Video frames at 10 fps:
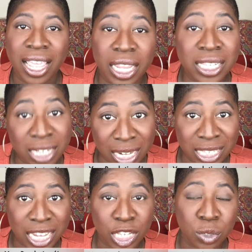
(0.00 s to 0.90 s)
It's gonna
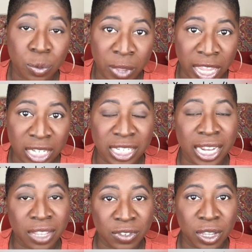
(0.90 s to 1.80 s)
take you to a page that
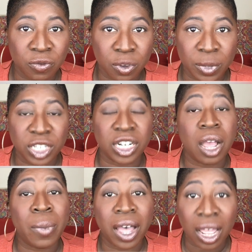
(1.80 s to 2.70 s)
gives you information
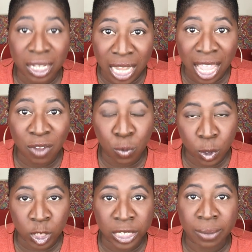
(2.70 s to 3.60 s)
about a live
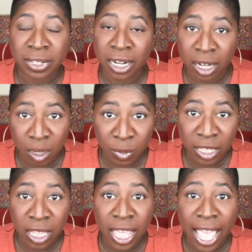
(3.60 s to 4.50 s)
workshop that I'm gonna be